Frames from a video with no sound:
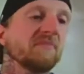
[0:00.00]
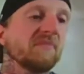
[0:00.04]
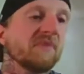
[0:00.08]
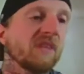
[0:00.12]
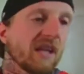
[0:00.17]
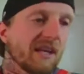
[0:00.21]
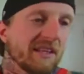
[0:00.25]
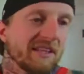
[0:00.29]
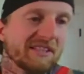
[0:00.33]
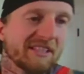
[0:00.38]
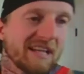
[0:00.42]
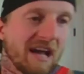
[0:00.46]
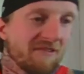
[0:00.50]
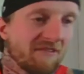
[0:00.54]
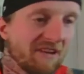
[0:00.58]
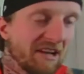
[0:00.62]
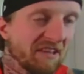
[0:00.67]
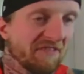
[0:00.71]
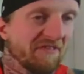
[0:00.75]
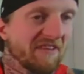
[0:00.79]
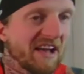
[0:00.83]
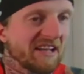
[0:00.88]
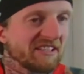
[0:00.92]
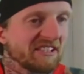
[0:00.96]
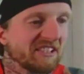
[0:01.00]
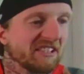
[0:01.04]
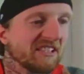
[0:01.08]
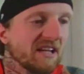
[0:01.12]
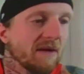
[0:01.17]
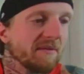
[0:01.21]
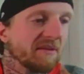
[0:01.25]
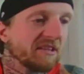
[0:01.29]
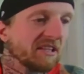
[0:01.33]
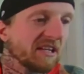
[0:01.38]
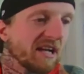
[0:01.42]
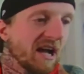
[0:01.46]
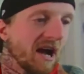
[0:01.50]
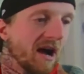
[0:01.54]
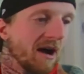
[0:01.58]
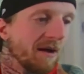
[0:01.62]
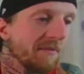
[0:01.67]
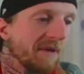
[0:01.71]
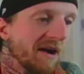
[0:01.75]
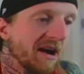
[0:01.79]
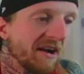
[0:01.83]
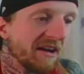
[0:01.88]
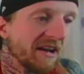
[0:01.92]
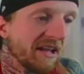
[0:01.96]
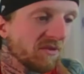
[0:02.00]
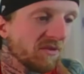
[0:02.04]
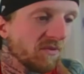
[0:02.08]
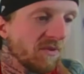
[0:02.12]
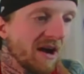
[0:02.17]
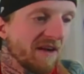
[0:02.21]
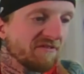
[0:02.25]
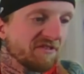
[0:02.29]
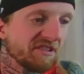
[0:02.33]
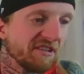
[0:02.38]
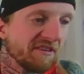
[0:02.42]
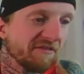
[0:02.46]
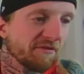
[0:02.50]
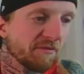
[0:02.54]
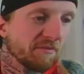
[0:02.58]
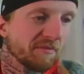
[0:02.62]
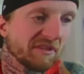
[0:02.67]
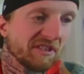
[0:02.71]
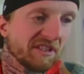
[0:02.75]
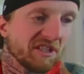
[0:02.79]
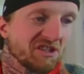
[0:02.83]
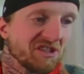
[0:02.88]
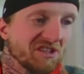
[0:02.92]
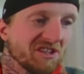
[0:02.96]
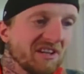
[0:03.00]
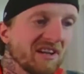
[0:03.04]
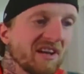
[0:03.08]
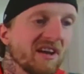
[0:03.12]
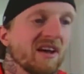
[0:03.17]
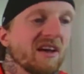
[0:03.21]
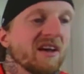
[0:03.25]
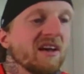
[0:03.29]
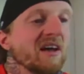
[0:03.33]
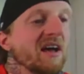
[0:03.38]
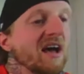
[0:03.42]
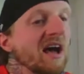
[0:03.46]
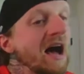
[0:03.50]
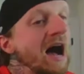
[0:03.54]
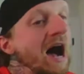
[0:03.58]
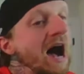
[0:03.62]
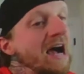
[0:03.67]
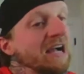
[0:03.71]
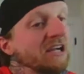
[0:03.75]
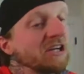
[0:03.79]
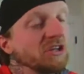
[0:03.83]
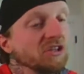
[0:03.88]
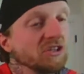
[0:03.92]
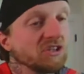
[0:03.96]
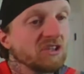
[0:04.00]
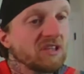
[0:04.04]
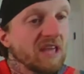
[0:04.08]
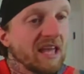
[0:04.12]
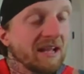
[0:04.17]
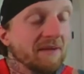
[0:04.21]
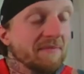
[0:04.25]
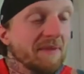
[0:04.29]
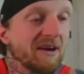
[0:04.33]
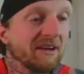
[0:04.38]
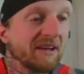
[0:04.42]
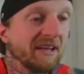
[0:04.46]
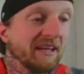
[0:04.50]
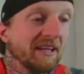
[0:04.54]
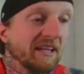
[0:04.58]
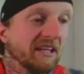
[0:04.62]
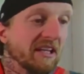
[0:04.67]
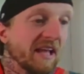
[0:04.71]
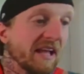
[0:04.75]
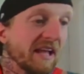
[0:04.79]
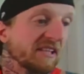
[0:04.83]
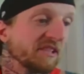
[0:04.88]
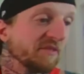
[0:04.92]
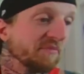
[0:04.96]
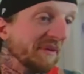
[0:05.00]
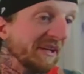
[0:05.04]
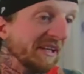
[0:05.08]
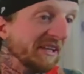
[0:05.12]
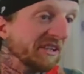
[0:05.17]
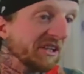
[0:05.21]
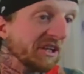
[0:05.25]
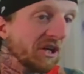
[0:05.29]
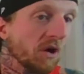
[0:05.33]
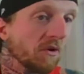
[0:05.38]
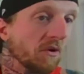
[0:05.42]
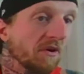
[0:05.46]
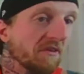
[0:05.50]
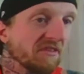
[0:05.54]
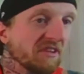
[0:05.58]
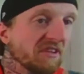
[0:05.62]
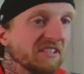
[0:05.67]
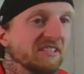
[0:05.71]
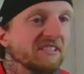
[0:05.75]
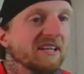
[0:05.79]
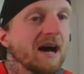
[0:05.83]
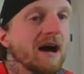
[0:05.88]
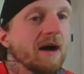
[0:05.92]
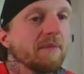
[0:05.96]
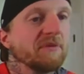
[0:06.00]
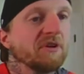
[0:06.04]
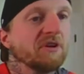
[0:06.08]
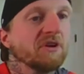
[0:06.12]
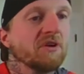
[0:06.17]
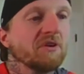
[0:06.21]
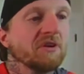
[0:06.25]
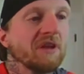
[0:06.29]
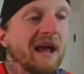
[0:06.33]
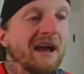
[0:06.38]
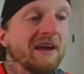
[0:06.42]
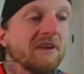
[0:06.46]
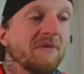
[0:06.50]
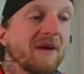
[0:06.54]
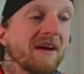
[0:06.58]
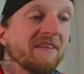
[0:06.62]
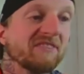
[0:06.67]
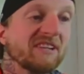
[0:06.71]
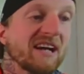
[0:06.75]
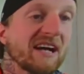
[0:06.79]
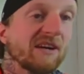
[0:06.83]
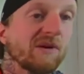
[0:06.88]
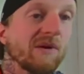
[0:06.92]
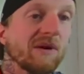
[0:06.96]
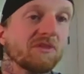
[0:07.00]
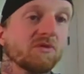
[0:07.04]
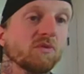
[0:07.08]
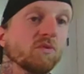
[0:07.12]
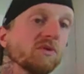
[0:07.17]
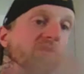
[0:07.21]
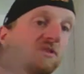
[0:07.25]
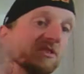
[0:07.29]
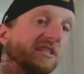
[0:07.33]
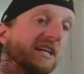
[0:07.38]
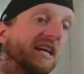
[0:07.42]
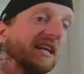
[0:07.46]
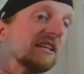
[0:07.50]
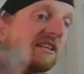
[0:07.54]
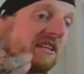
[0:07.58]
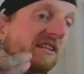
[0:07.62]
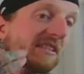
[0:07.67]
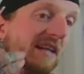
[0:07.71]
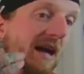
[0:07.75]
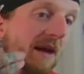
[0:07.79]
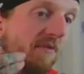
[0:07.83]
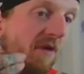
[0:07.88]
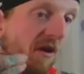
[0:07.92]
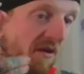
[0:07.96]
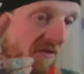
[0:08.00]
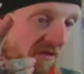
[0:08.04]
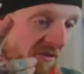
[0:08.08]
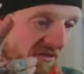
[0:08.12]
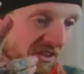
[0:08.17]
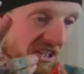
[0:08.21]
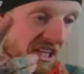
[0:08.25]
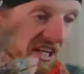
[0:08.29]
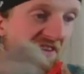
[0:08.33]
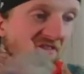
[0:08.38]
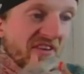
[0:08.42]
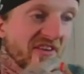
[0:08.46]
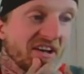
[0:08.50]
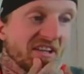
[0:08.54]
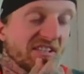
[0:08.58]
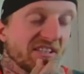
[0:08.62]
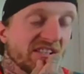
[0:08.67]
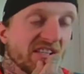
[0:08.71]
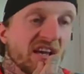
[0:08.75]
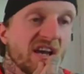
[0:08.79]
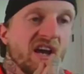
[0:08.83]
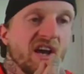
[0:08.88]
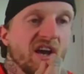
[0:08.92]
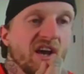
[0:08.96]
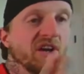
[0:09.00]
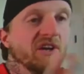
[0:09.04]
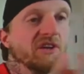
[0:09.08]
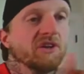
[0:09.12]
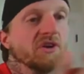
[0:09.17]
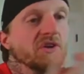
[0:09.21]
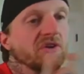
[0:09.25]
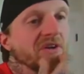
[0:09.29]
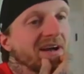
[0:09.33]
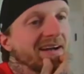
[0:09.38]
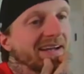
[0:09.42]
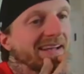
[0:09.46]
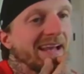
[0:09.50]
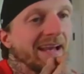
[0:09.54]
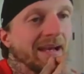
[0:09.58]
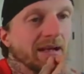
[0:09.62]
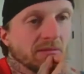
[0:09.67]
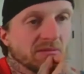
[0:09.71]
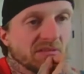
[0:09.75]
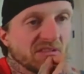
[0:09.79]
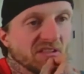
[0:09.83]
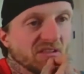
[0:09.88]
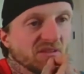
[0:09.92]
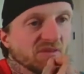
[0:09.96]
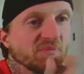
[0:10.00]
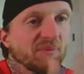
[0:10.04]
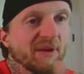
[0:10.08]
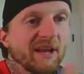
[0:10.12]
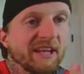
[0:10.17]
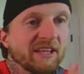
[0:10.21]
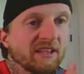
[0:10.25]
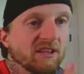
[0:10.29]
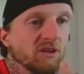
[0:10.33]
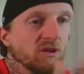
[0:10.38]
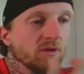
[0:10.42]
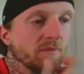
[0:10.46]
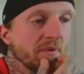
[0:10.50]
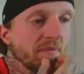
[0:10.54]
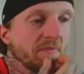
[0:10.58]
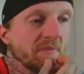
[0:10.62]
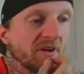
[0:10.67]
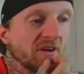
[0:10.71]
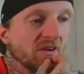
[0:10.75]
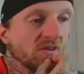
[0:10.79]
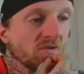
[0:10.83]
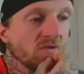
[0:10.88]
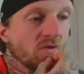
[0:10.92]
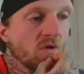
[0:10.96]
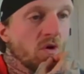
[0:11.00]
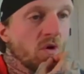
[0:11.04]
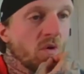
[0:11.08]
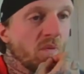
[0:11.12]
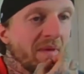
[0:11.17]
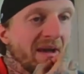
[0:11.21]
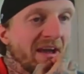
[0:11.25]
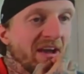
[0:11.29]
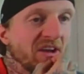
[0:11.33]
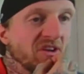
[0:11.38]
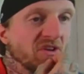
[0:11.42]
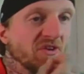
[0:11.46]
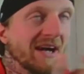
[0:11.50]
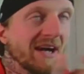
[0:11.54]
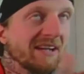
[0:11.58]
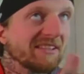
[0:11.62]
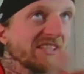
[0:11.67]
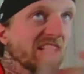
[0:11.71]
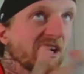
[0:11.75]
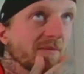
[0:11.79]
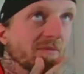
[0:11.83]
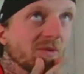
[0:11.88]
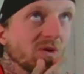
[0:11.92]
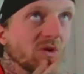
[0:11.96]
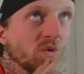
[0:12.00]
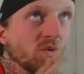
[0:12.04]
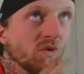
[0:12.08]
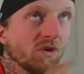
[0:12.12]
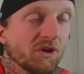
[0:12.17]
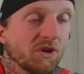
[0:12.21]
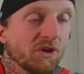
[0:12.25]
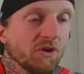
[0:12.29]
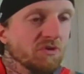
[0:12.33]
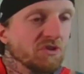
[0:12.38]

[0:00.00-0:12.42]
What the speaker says: This guy ran the fastest time at the combine at the wide receiver position. I could think about getting that speed to go over the top. Now you have Tyquan Thornton taking the top off of a defense. You got Cam Sims playing a little bit bigger role, man. You got Terry McLaurin, who is